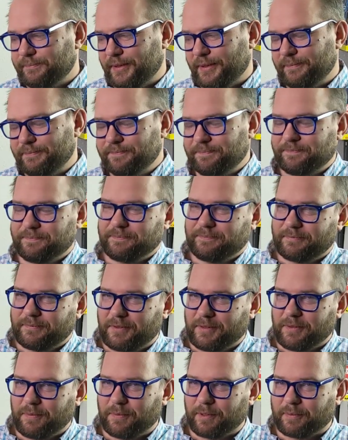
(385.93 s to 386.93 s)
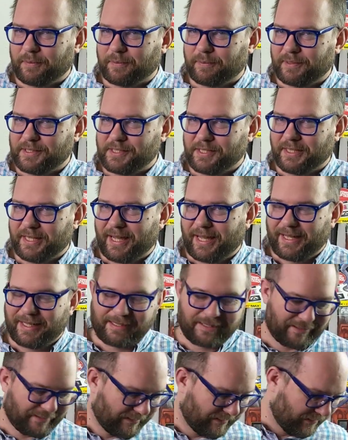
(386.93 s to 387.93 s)
but you work with what you
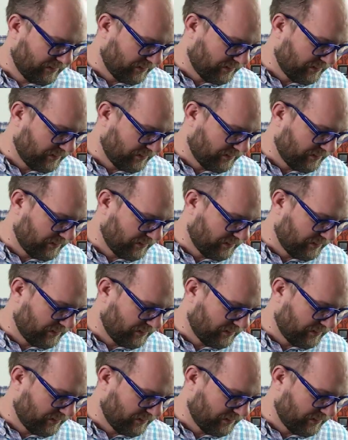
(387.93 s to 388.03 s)
got.